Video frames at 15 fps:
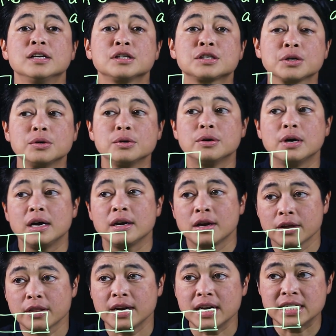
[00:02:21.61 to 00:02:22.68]
So
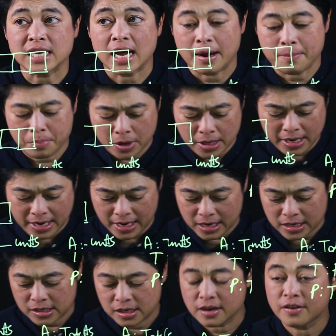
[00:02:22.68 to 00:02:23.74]
another example
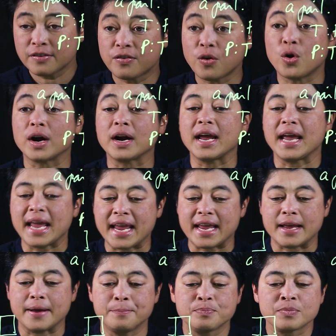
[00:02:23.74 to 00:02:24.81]
is
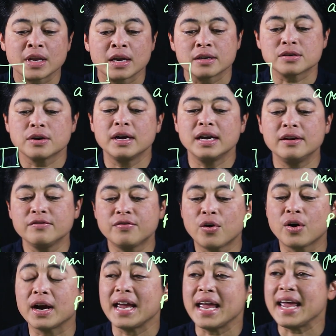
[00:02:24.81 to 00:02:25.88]
4A. So in
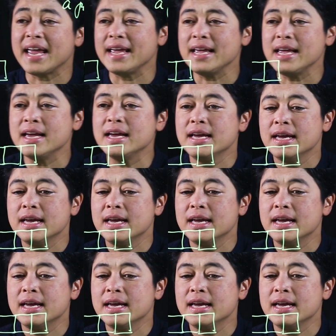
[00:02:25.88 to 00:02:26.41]
4A,